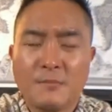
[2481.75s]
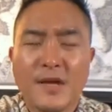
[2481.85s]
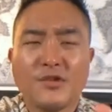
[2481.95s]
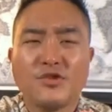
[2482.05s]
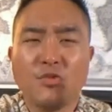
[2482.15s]

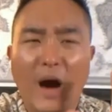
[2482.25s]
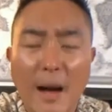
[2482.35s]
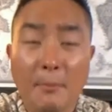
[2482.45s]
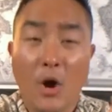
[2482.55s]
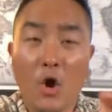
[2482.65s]
because you
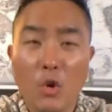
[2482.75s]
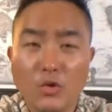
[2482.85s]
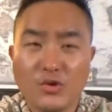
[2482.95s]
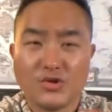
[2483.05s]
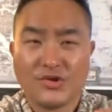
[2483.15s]

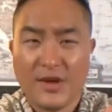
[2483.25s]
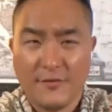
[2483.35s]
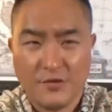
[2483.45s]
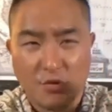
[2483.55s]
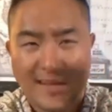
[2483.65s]
uphold
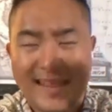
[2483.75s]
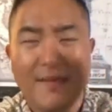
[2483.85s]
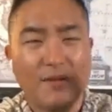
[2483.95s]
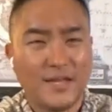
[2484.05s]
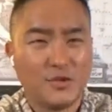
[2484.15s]
yourself to a
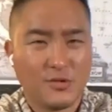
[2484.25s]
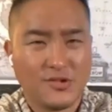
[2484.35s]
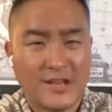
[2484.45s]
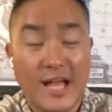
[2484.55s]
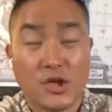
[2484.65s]
level and to a
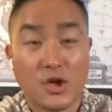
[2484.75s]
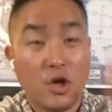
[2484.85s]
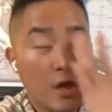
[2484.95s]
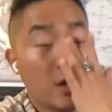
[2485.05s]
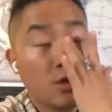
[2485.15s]
stature